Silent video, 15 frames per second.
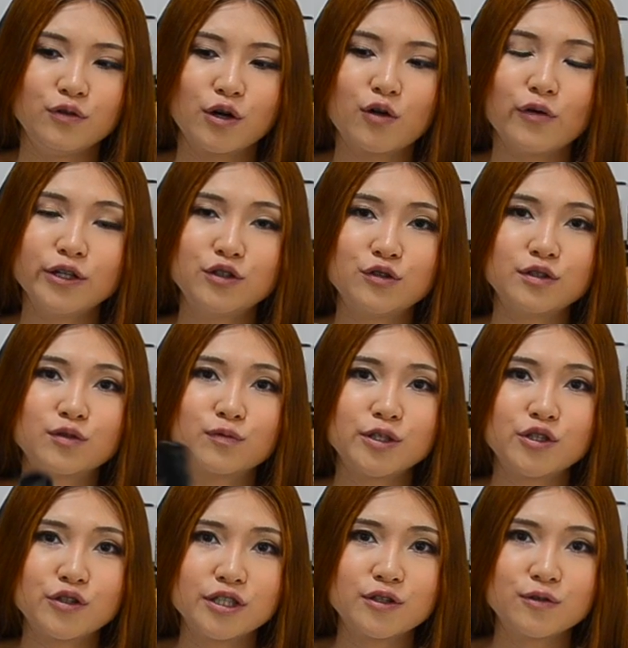you're going to
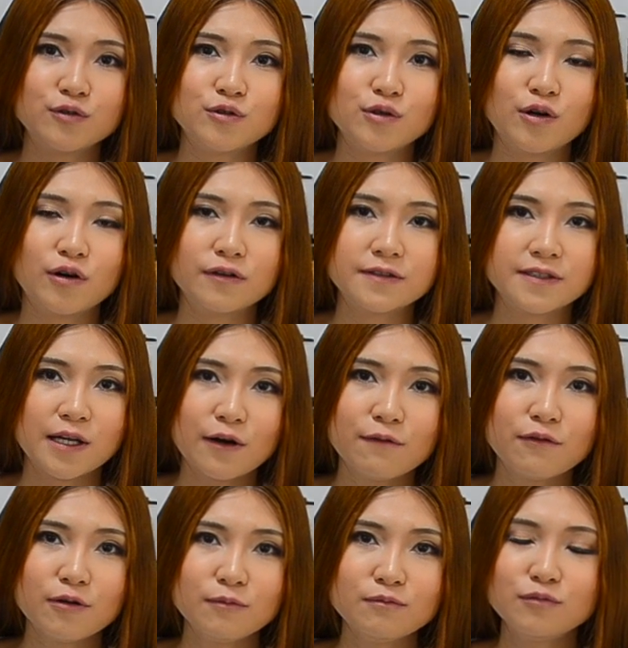switch it to your cell
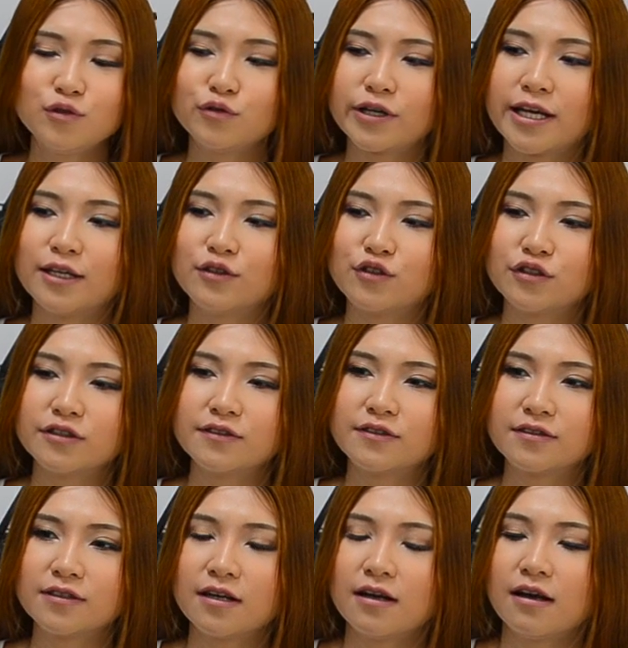phone you can
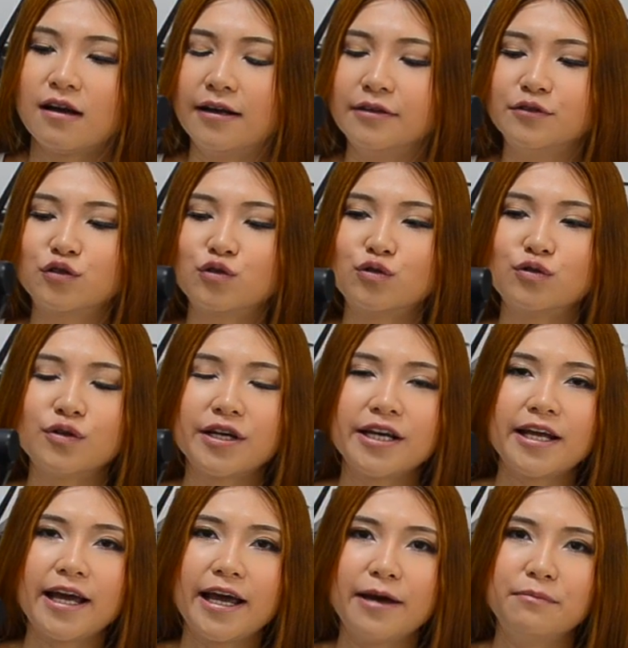just unscrew
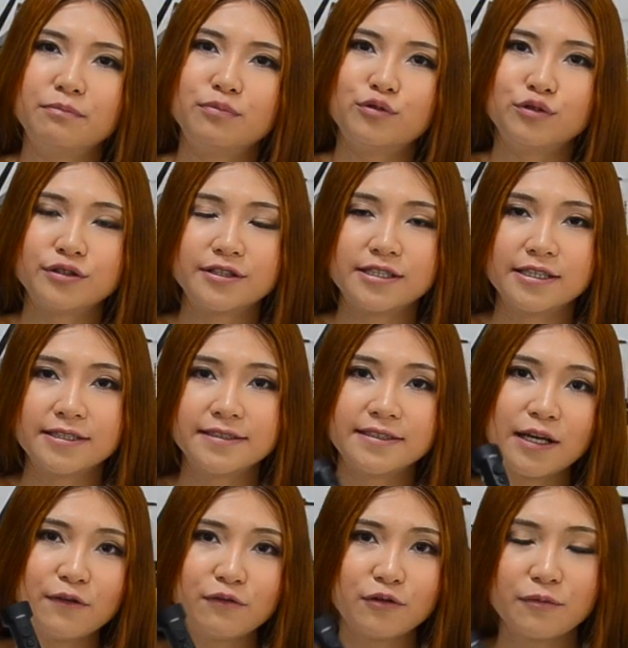it and put the
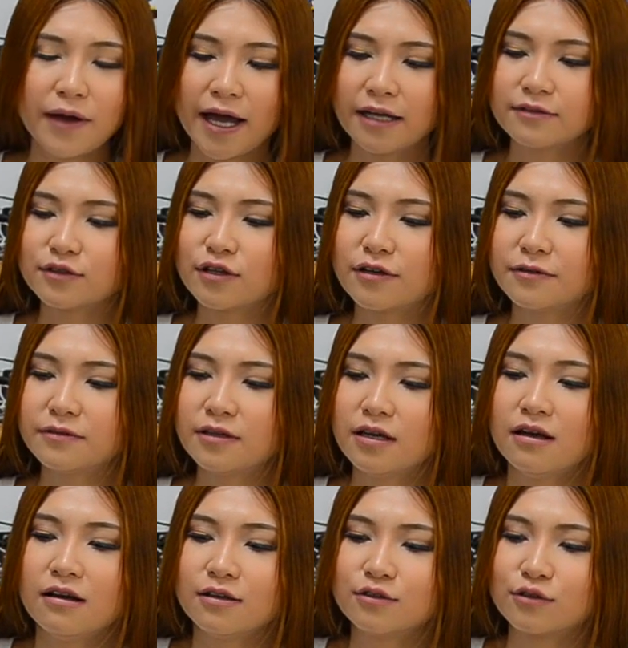cell phone hat on
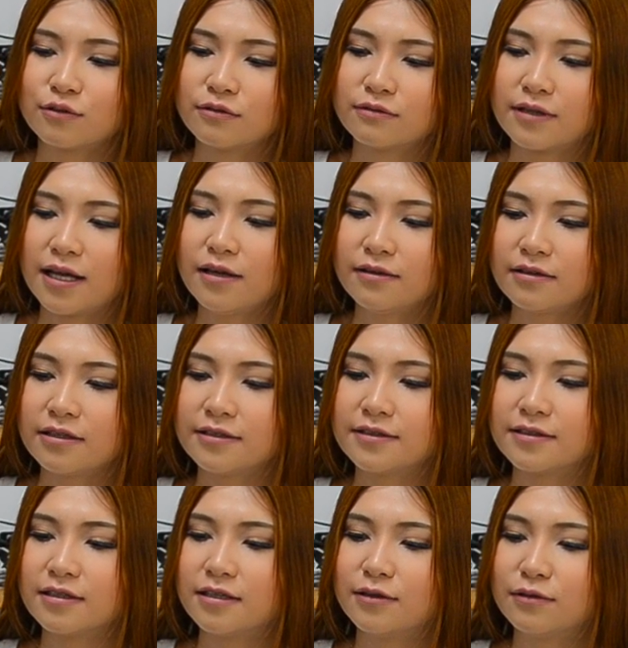so that
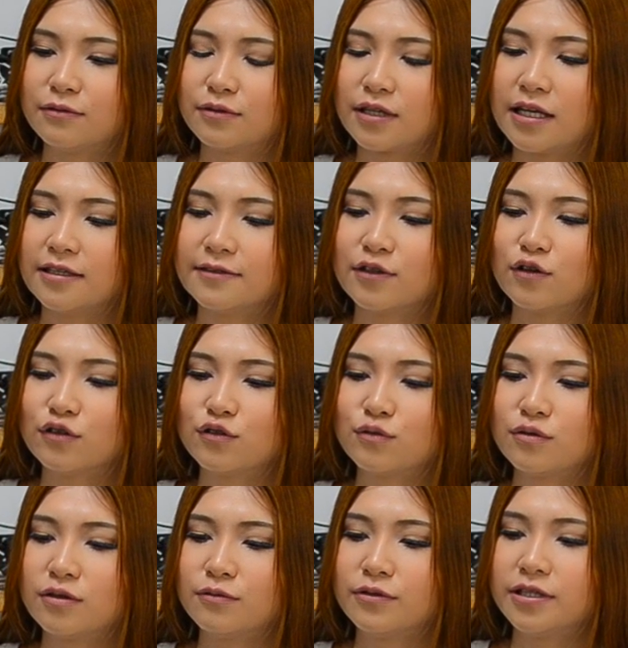it's a that is
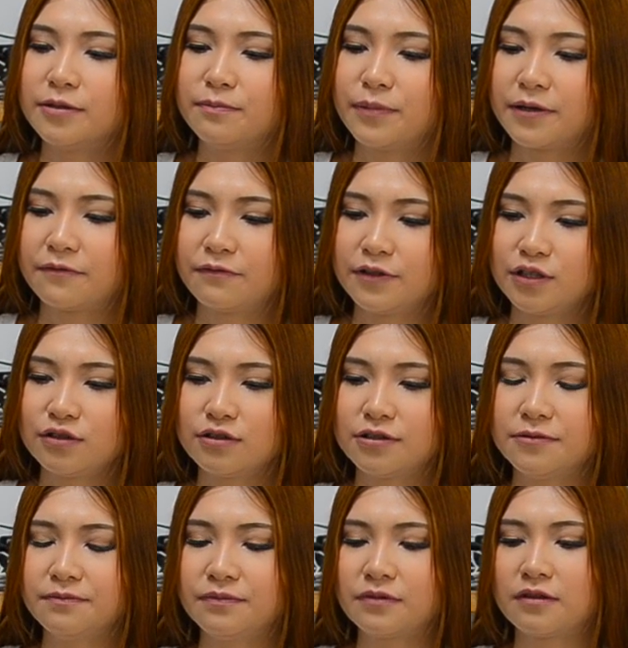also a very big
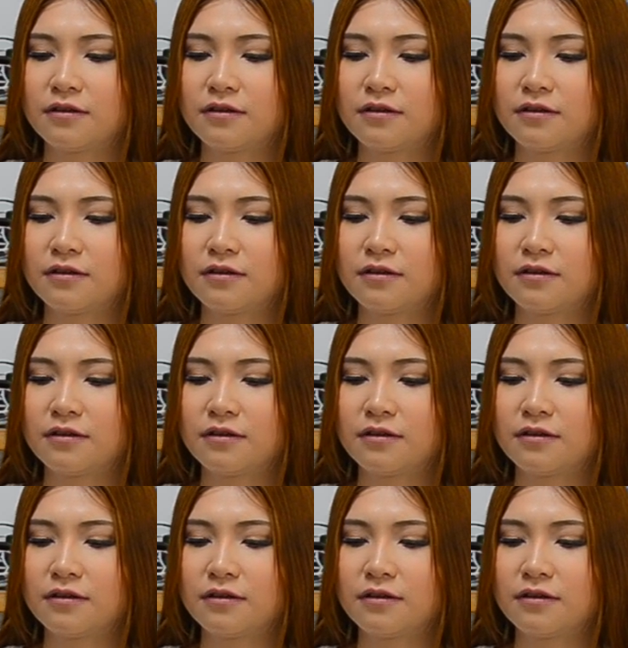feature